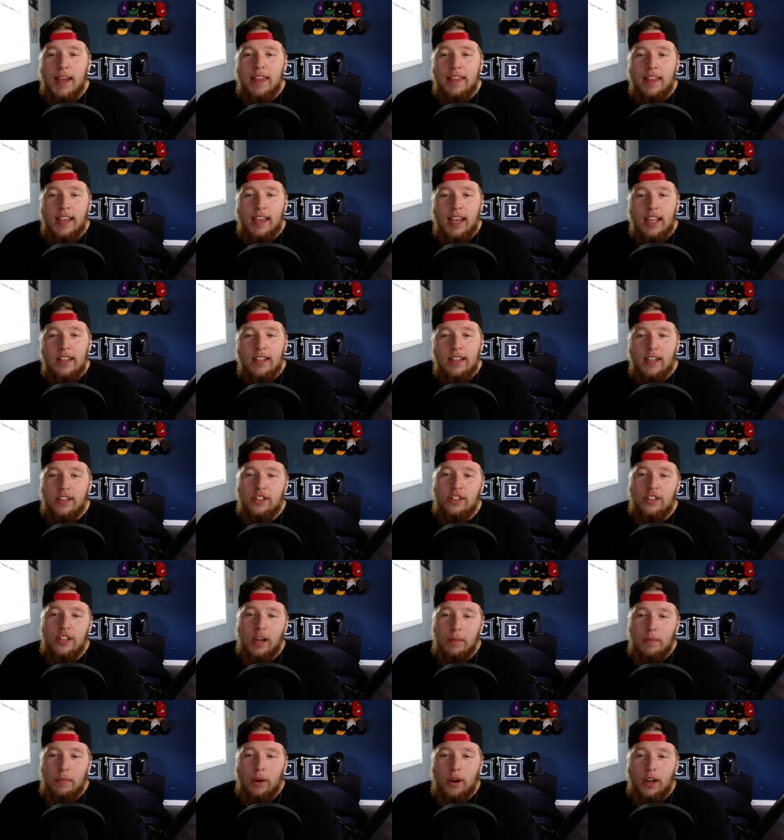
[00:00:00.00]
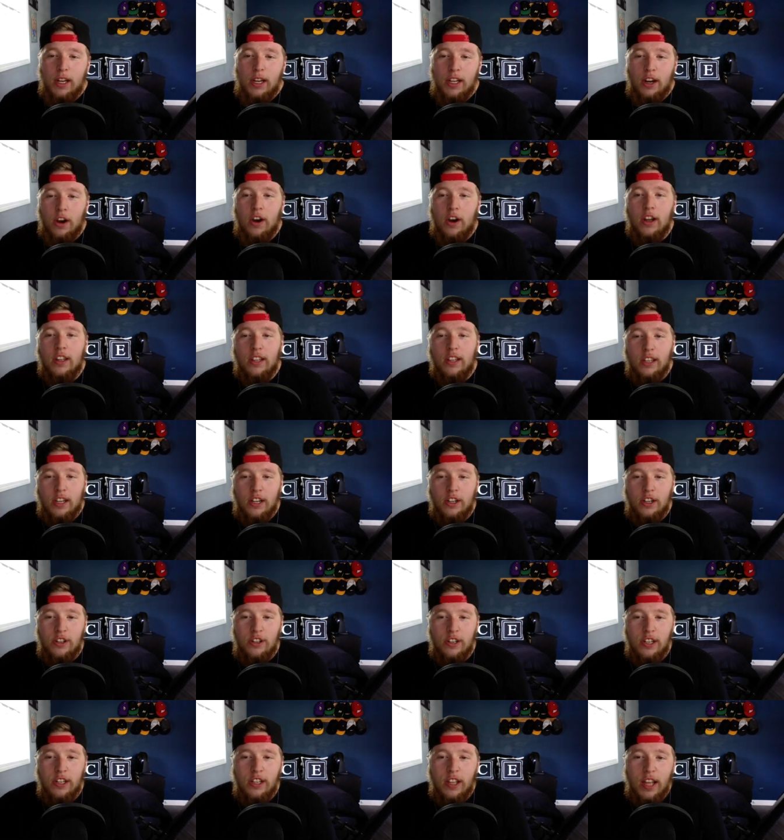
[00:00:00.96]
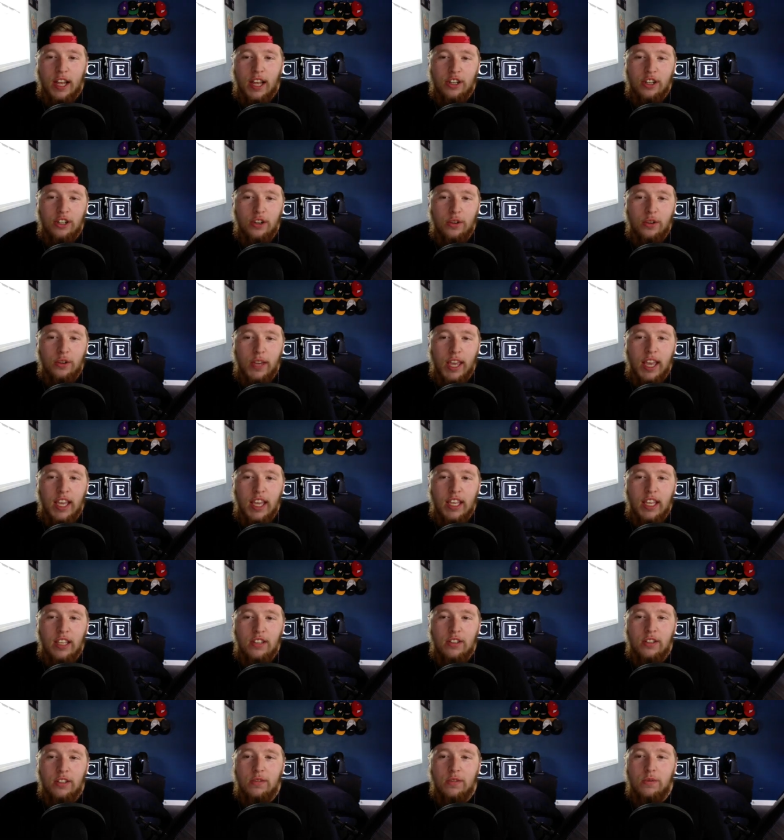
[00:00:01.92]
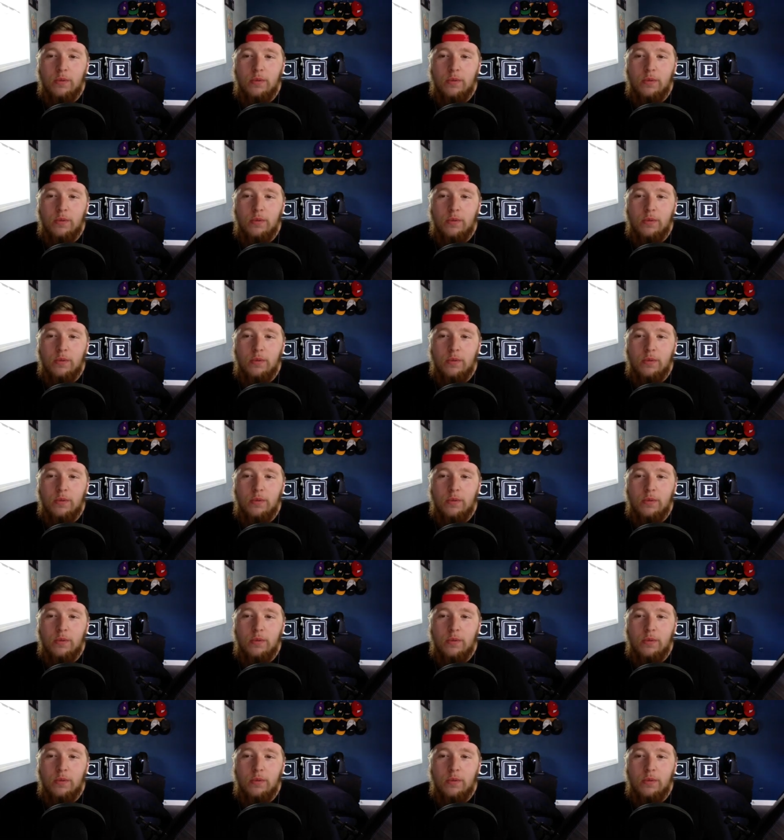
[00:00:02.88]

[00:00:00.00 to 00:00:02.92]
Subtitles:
think I touched up on it on the country class showcase